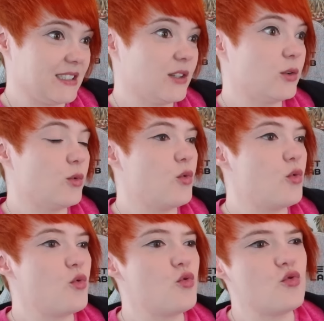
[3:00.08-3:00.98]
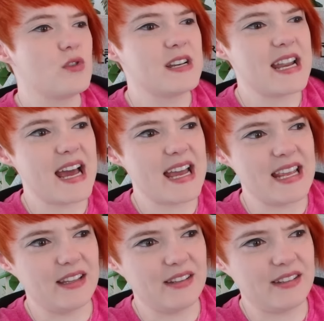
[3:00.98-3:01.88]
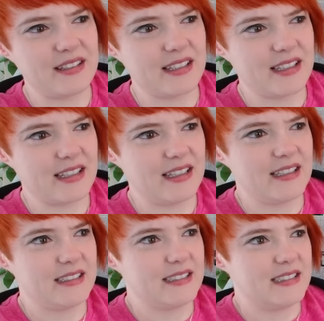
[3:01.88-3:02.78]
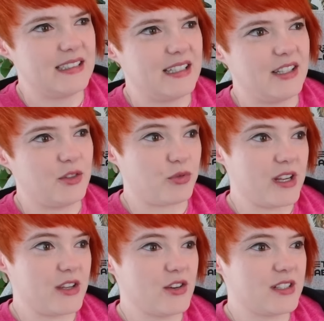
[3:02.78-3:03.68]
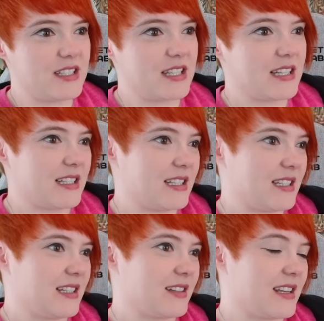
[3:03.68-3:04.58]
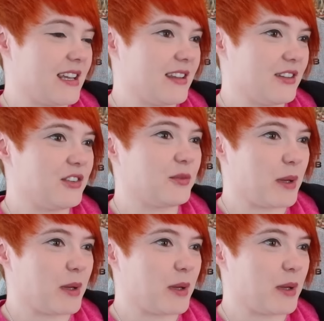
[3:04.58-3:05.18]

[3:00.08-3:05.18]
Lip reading: Oh, nice. He's pretty good. Okay, this is